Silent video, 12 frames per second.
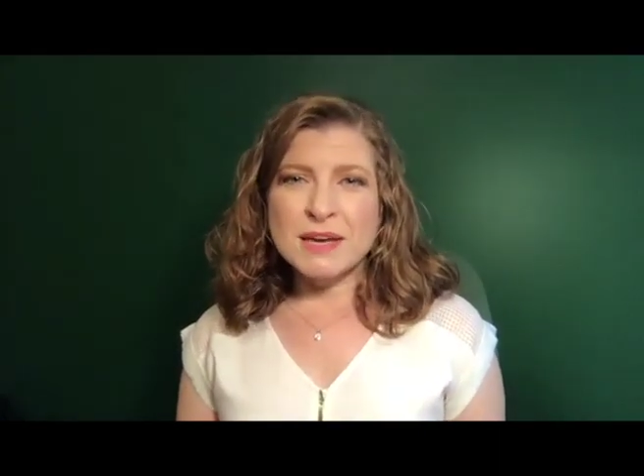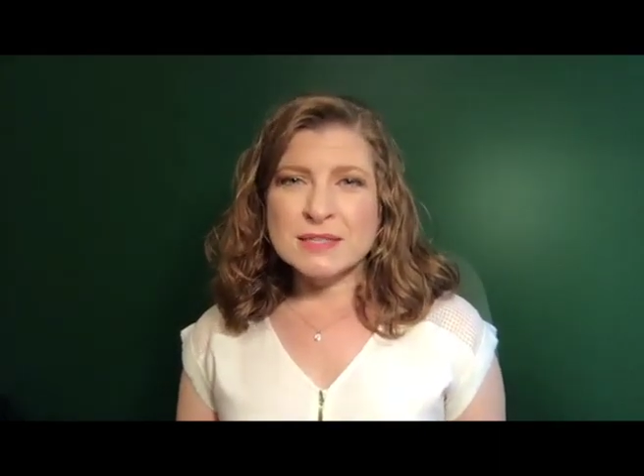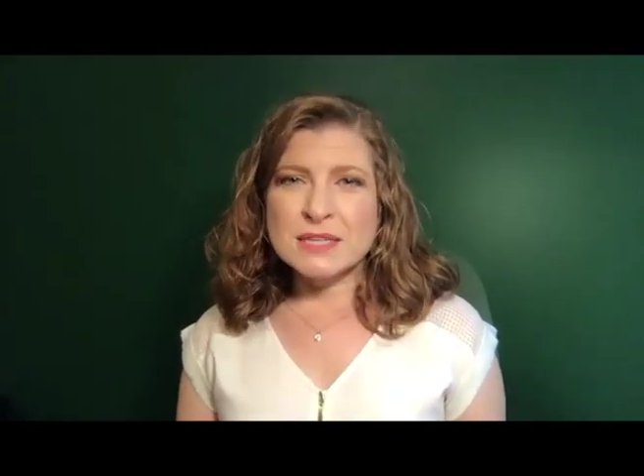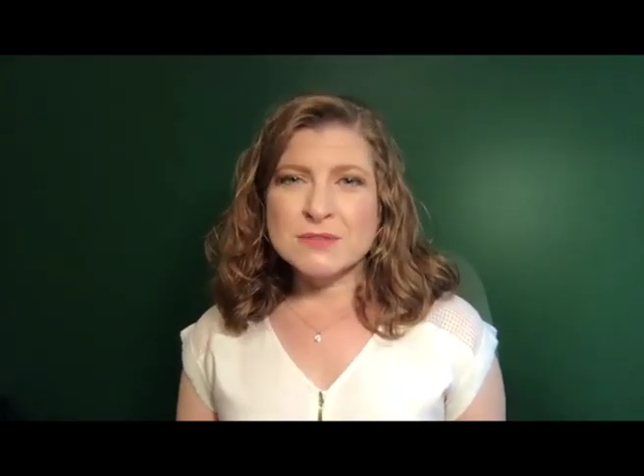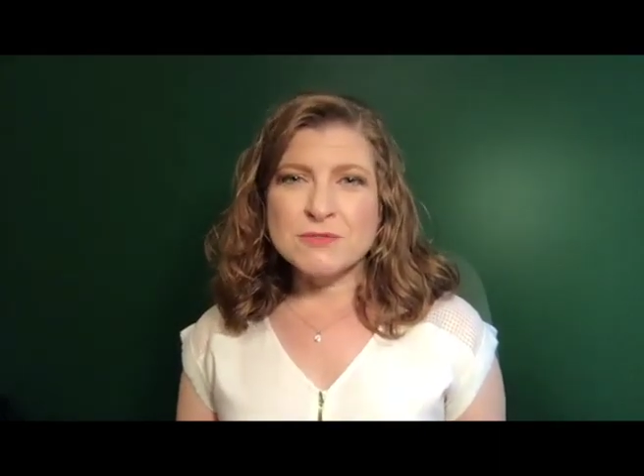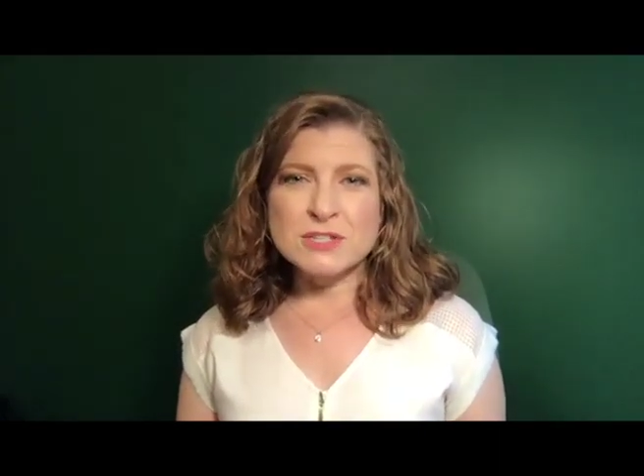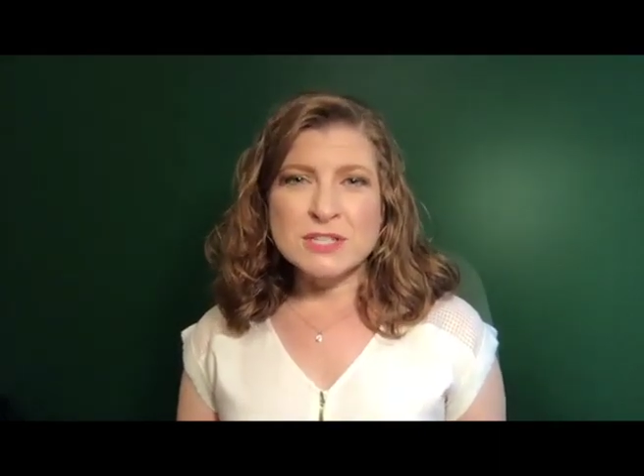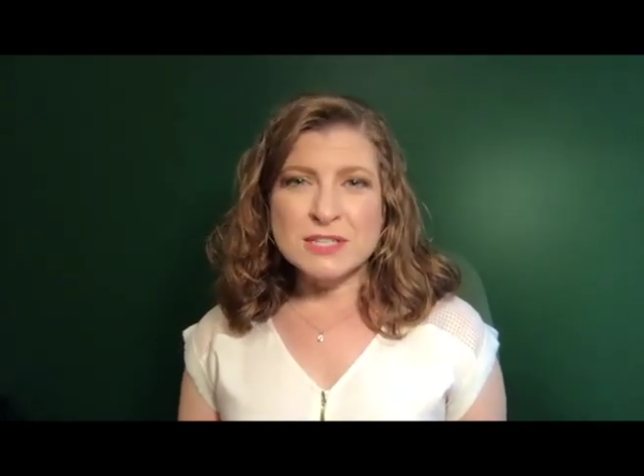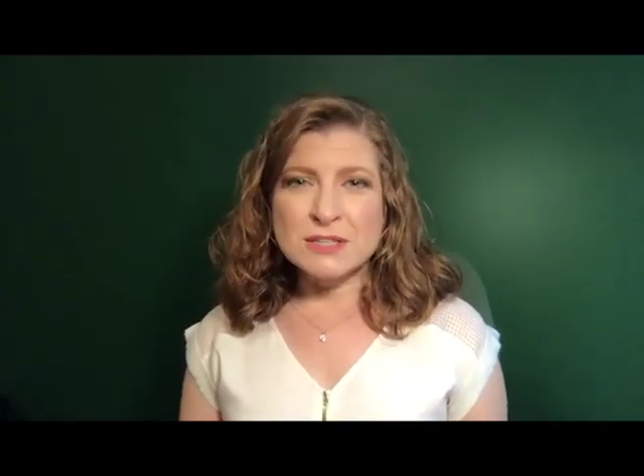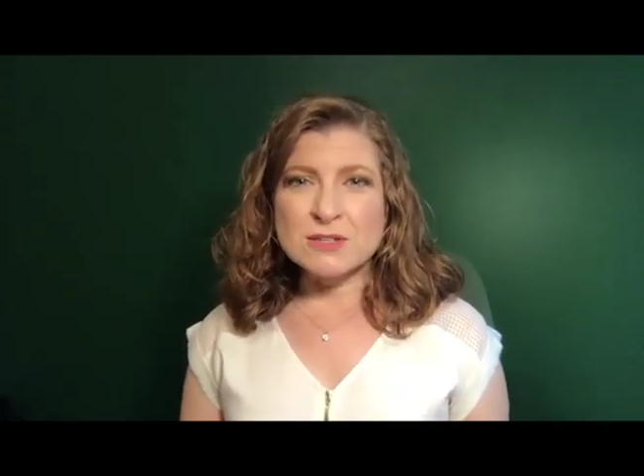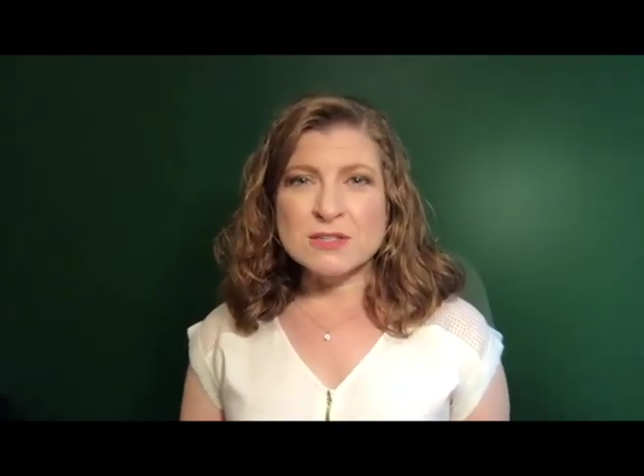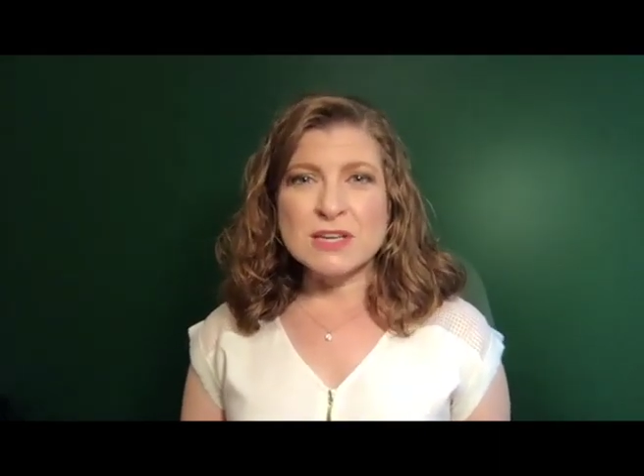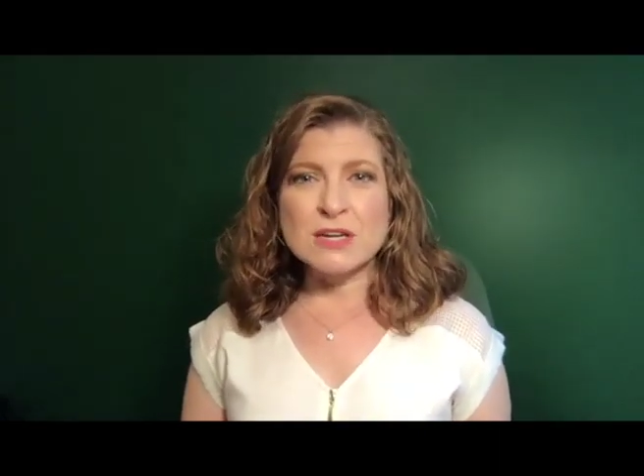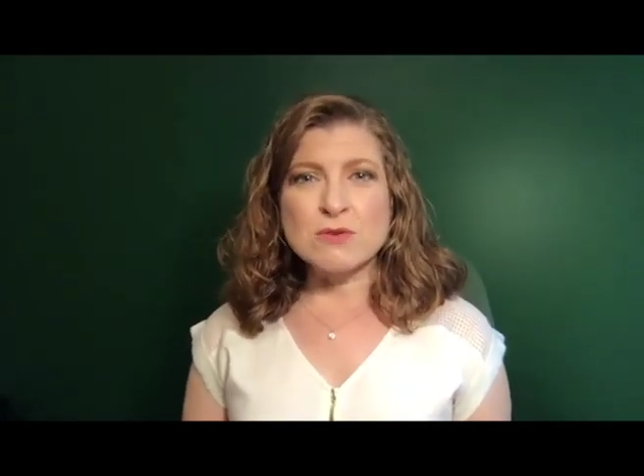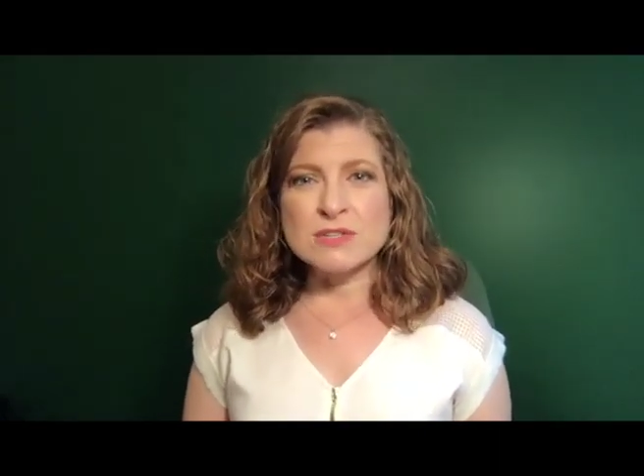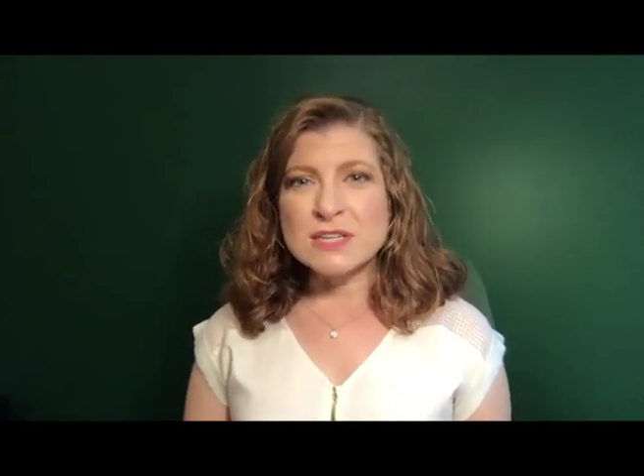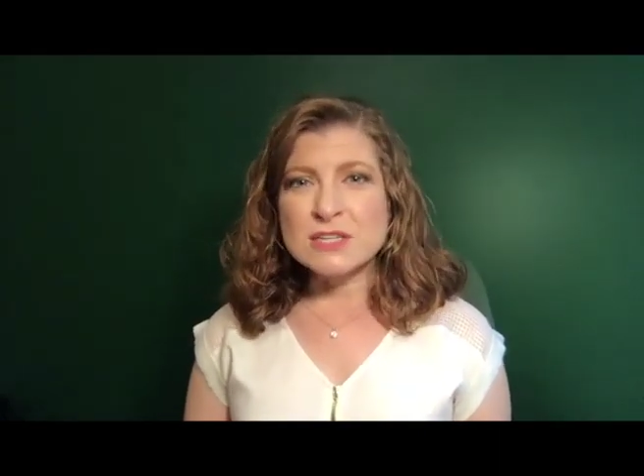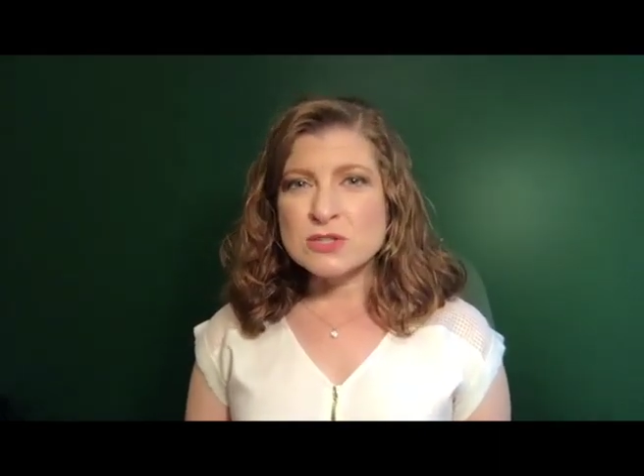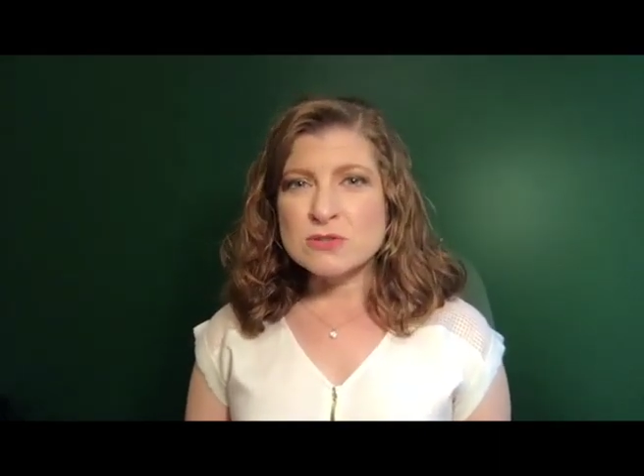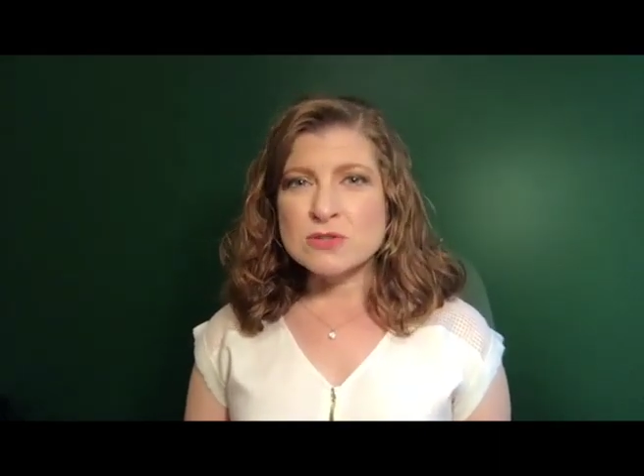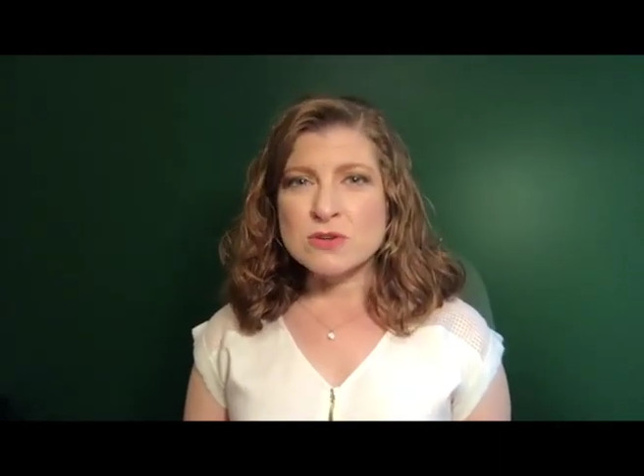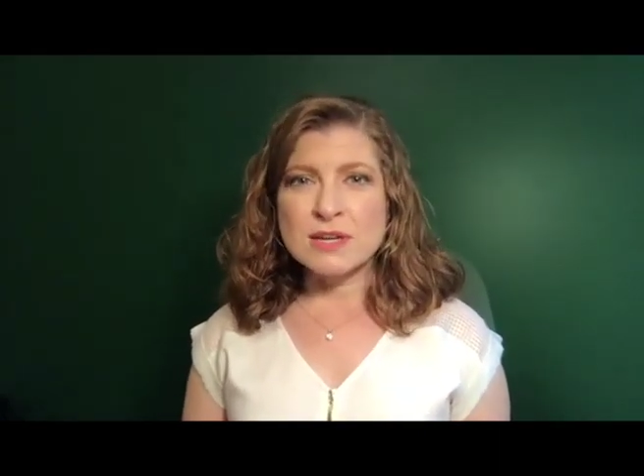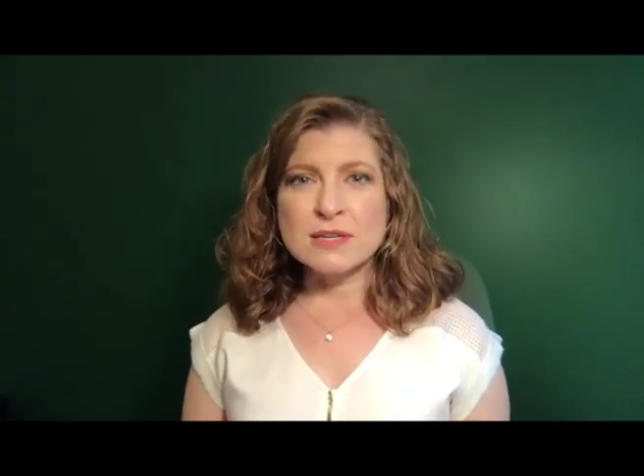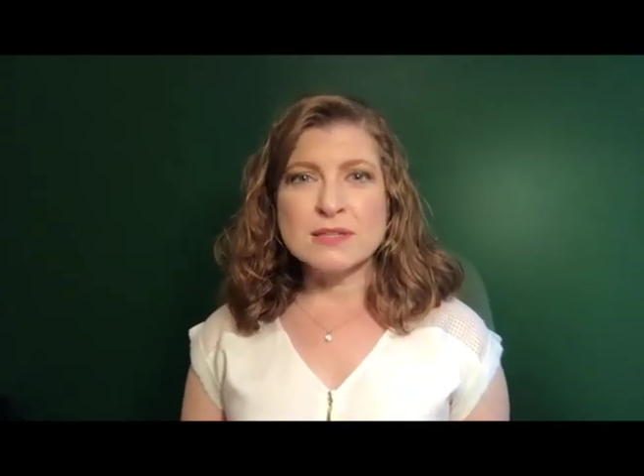asking for details like credentials
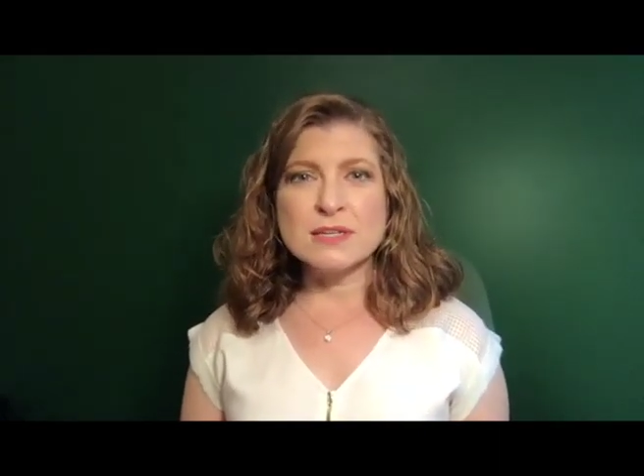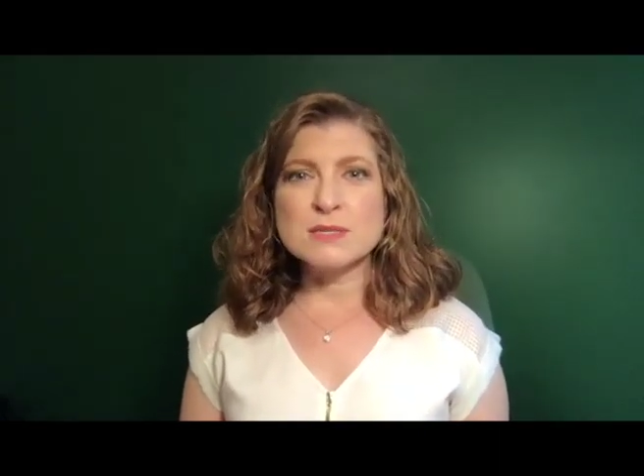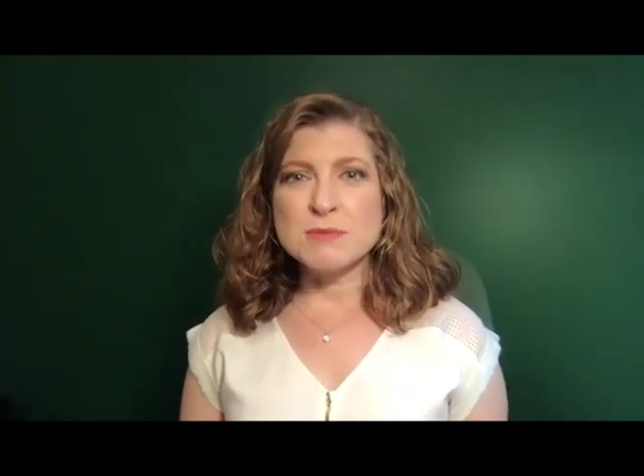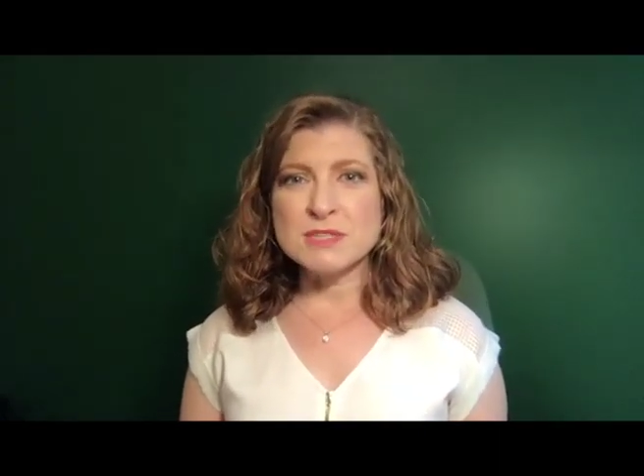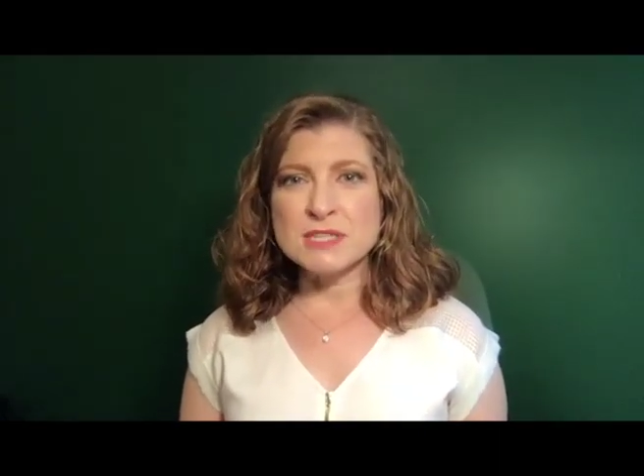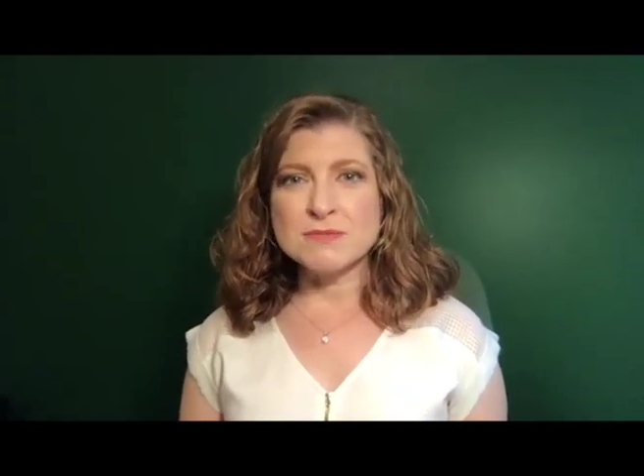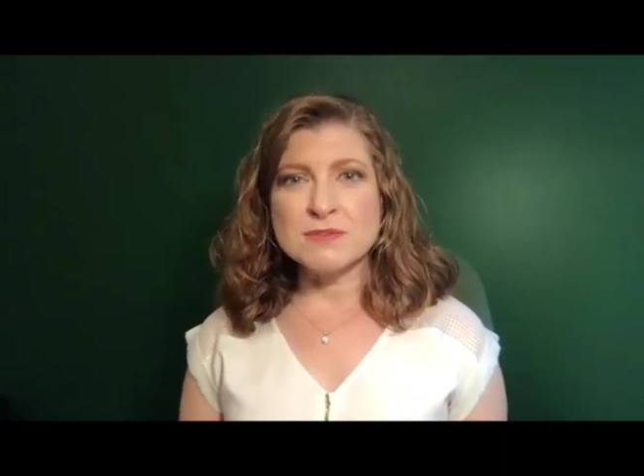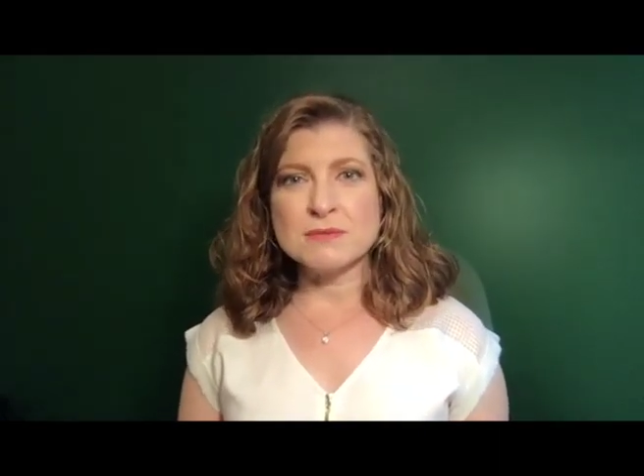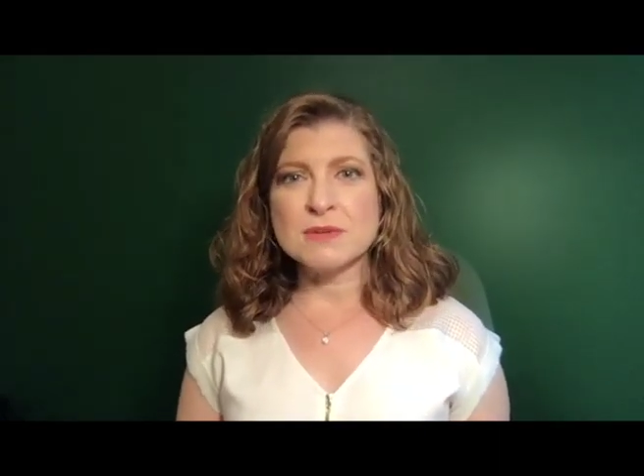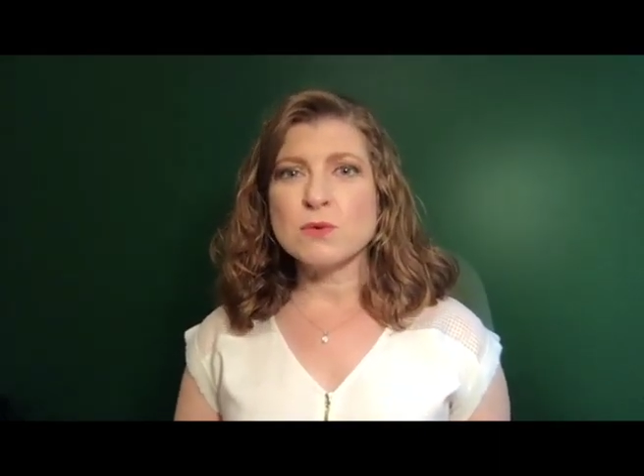or anything specific.